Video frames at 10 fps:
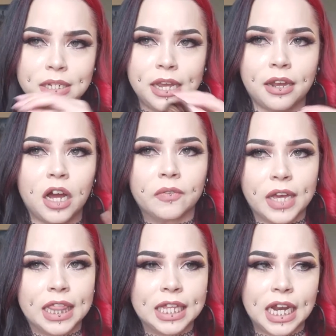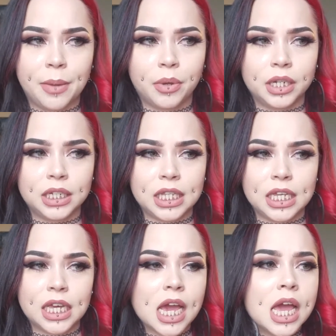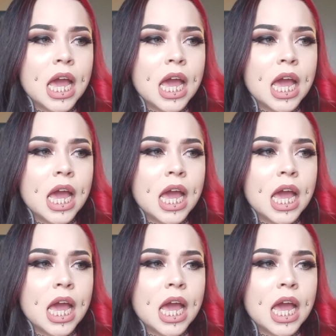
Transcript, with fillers: I take it off and then I put the